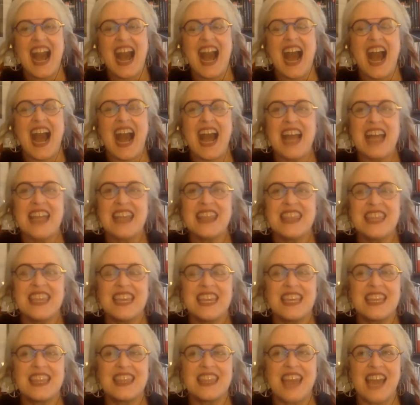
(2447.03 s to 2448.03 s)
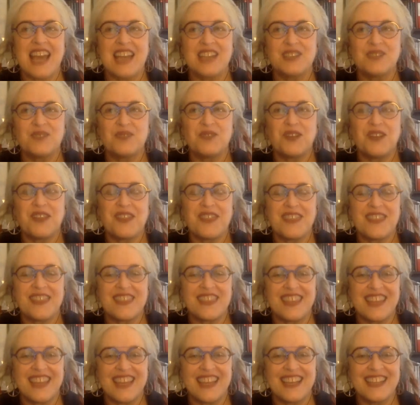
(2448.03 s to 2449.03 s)
I think that's one of the
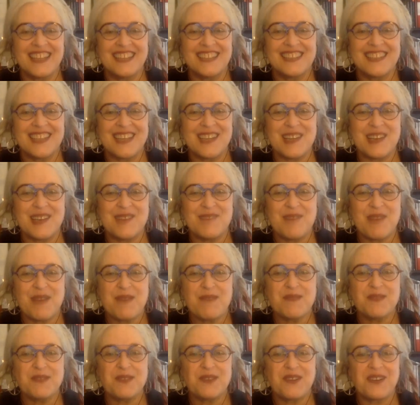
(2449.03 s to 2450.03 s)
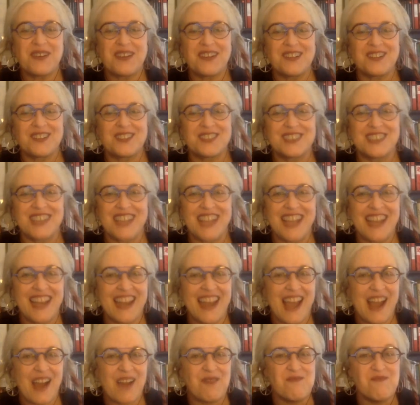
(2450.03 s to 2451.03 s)
things that people don't
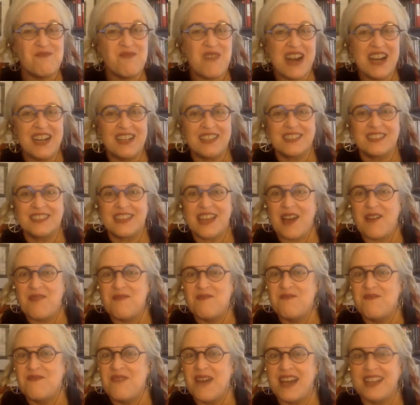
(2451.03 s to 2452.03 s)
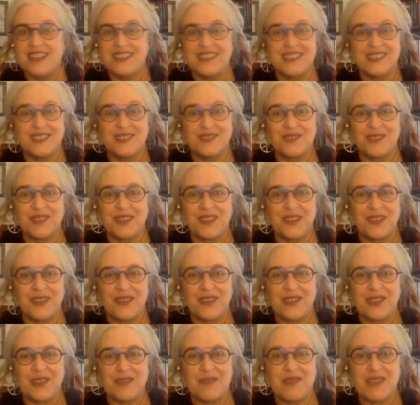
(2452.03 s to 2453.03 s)
understand, how much that messes with you
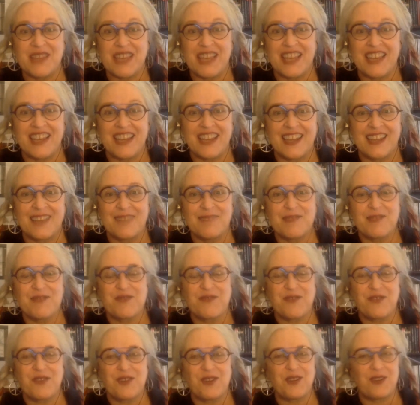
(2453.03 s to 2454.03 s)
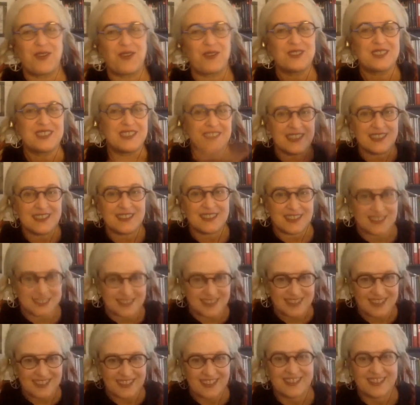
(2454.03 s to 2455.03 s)
at the beginning before you're seasoned.